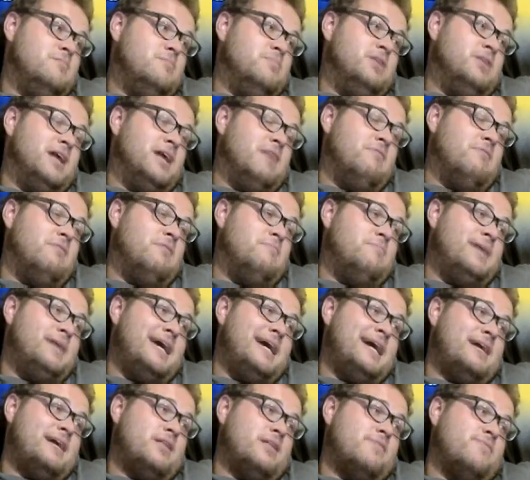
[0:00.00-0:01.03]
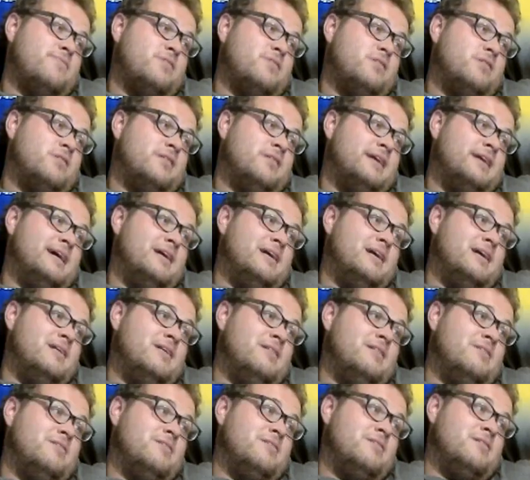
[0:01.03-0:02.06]
But I went back as far
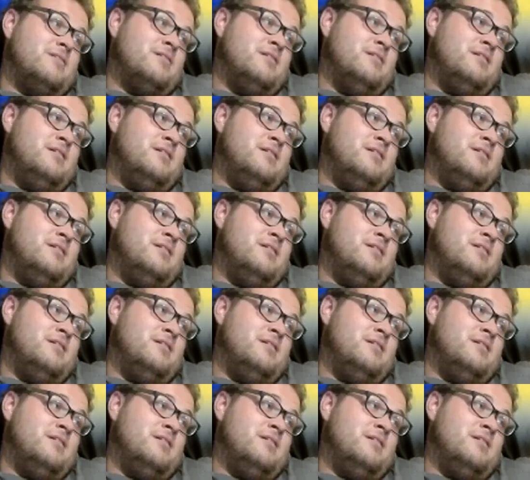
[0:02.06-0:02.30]
as